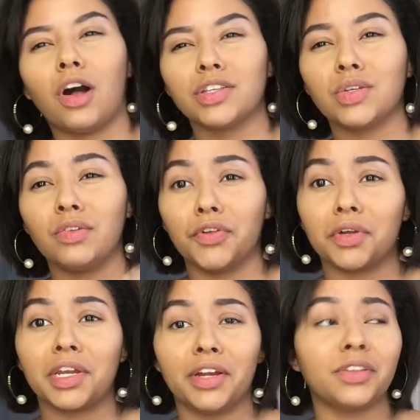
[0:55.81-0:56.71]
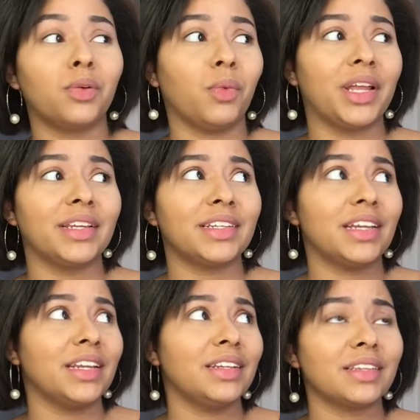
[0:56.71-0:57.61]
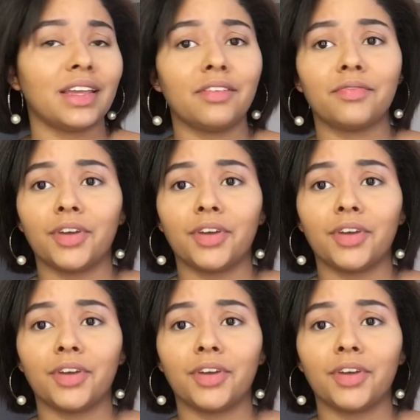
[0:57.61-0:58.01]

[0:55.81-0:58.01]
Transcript: Also, if you can hear the wind, it is like